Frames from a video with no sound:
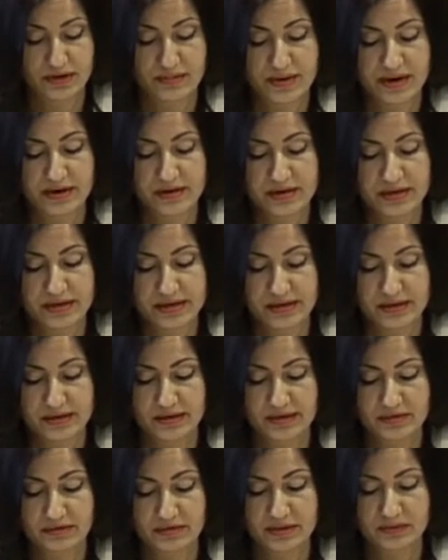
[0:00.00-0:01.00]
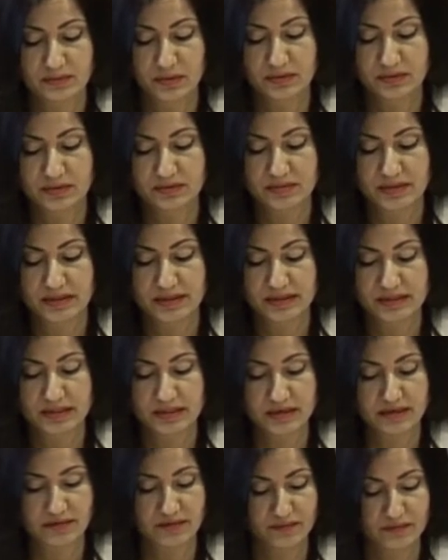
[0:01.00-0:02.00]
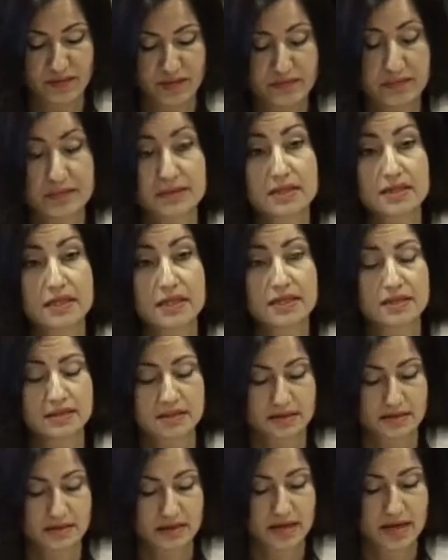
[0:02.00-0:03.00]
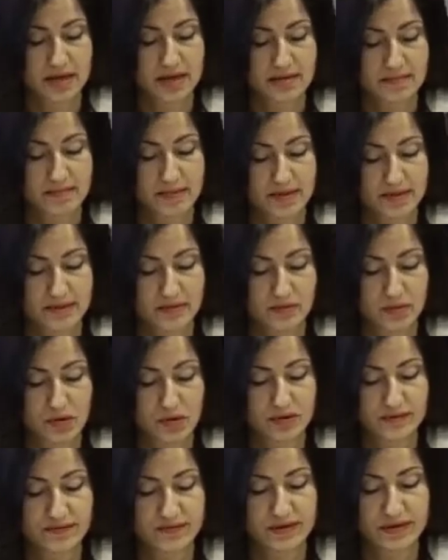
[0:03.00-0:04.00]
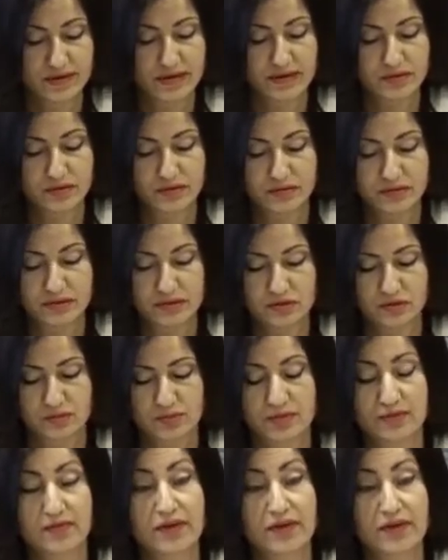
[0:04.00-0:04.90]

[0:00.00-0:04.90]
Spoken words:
primarily the responsibility of member states, but the role of the EU is to